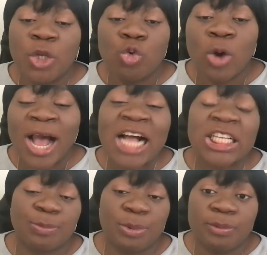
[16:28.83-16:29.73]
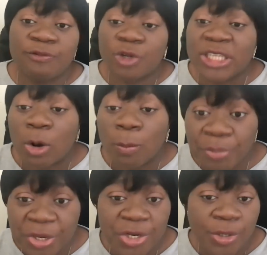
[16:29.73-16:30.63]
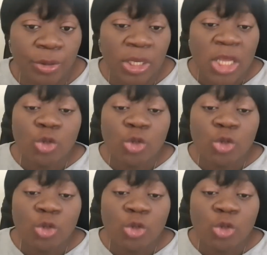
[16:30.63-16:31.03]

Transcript: you ask people for their opinion.